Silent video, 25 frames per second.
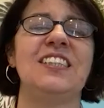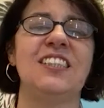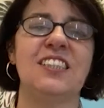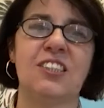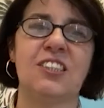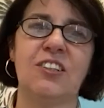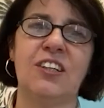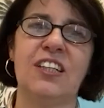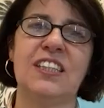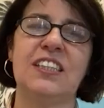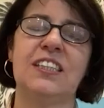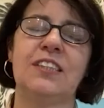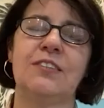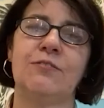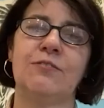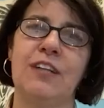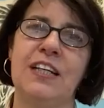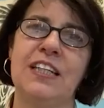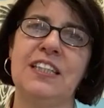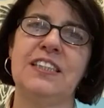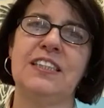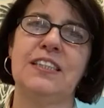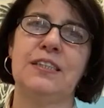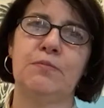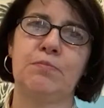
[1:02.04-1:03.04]
just trying to
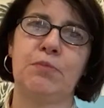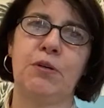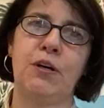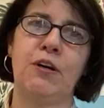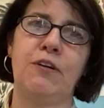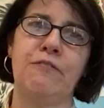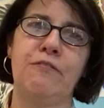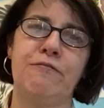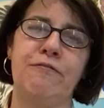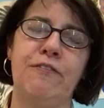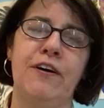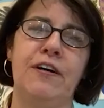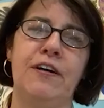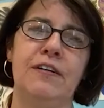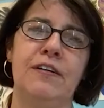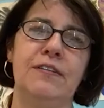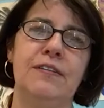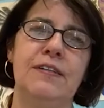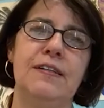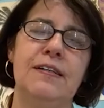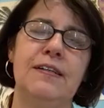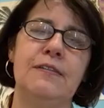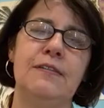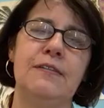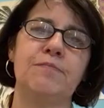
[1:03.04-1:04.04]
raise the
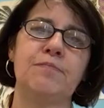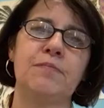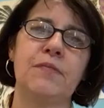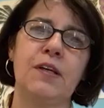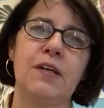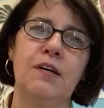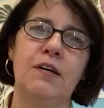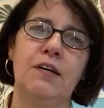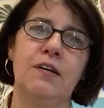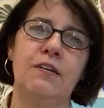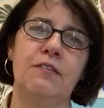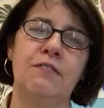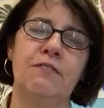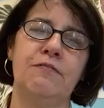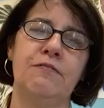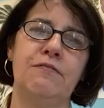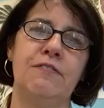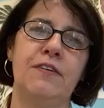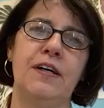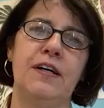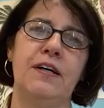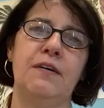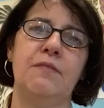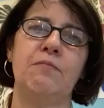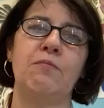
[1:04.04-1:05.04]
profile of
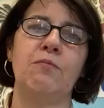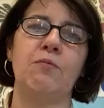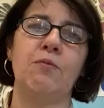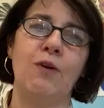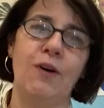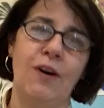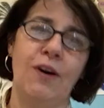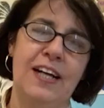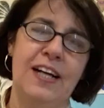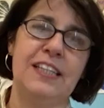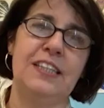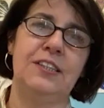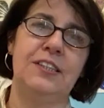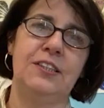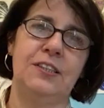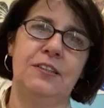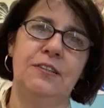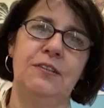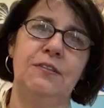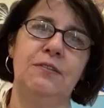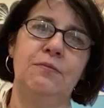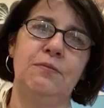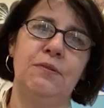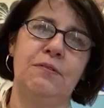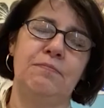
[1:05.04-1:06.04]
what I
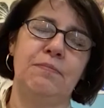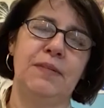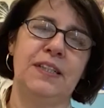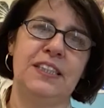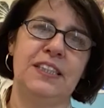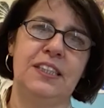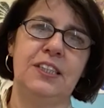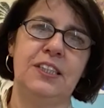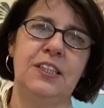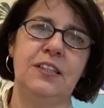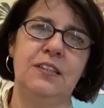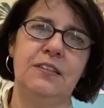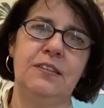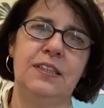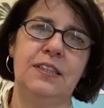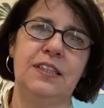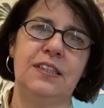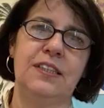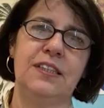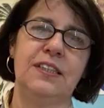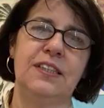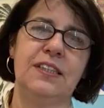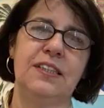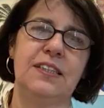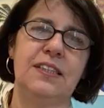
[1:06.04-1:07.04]
do with my
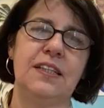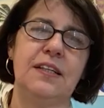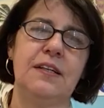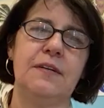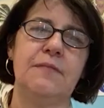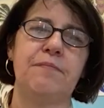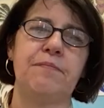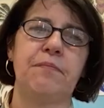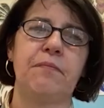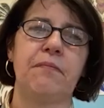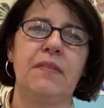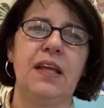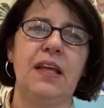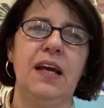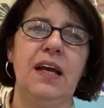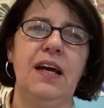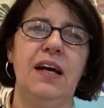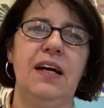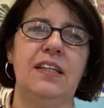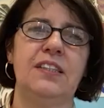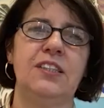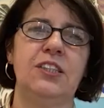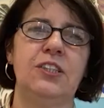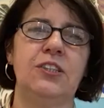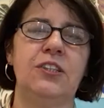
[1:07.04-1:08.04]
students
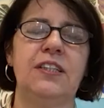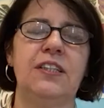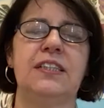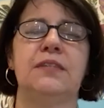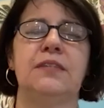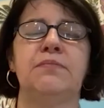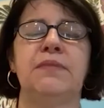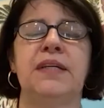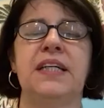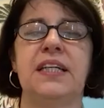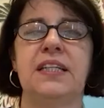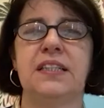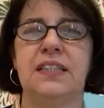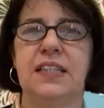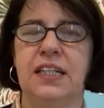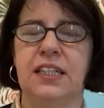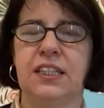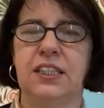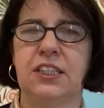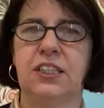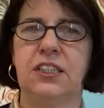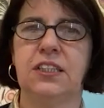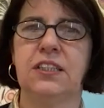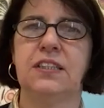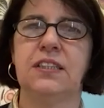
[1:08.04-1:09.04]
and trying to make
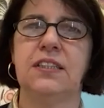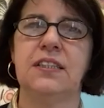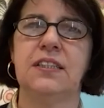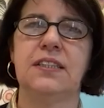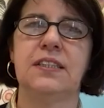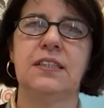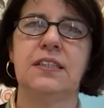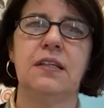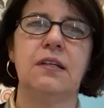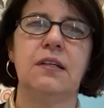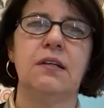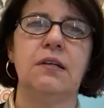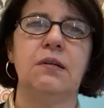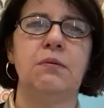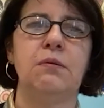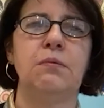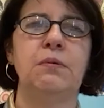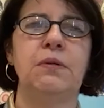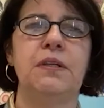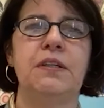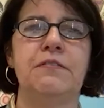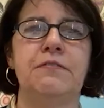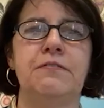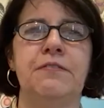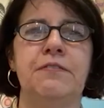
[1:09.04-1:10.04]
connections
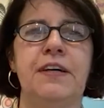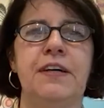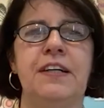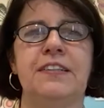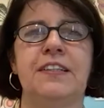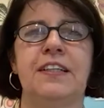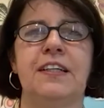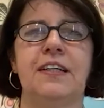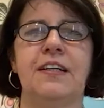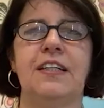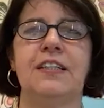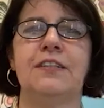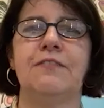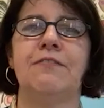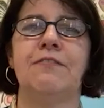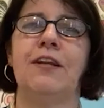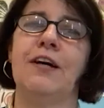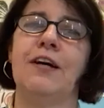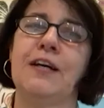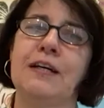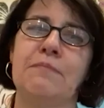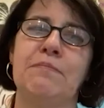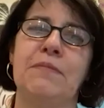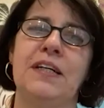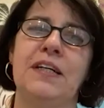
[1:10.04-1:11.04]
with other kind of
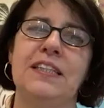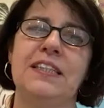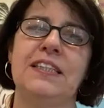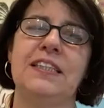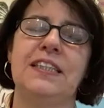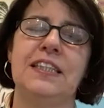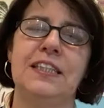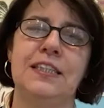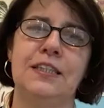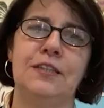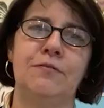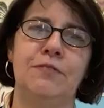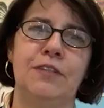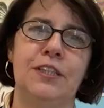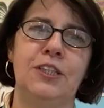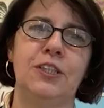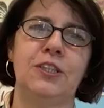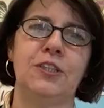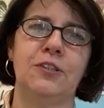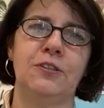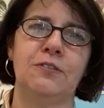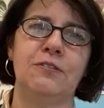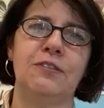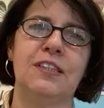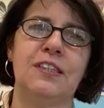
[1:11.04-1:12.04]
like-minded
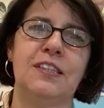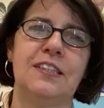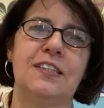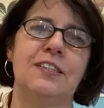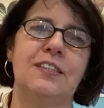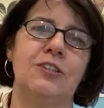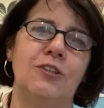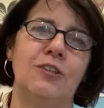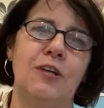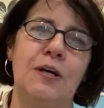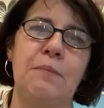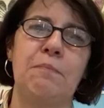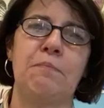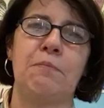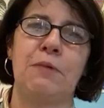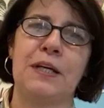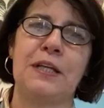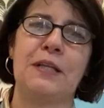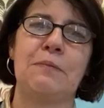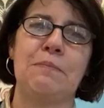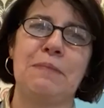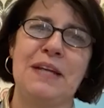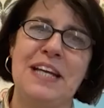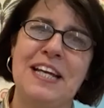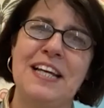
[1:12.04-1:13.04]
individuals to try and
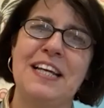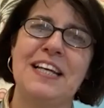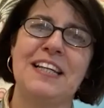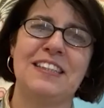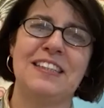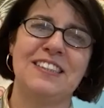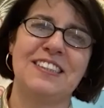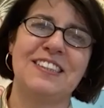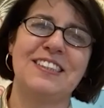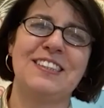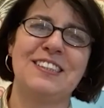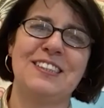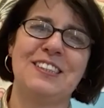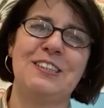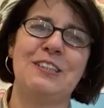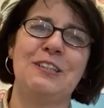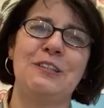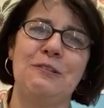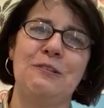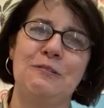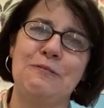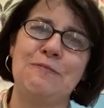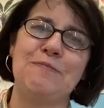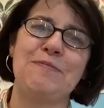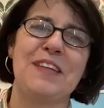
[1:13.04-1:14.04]
bring them in
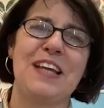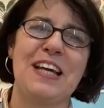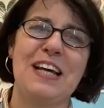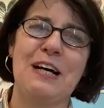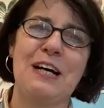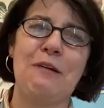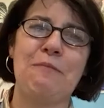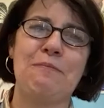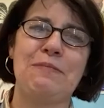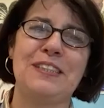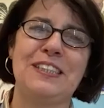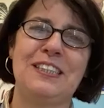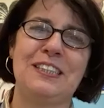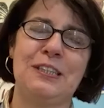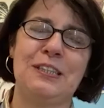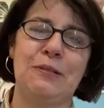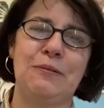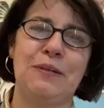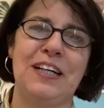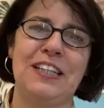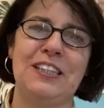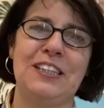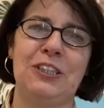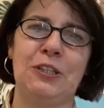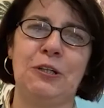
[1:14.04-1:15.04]
to help us
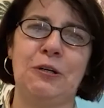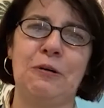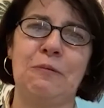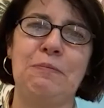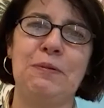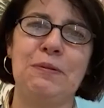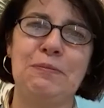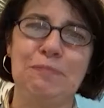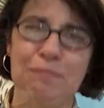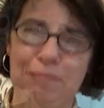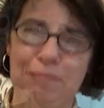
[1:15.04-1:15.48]
do our job.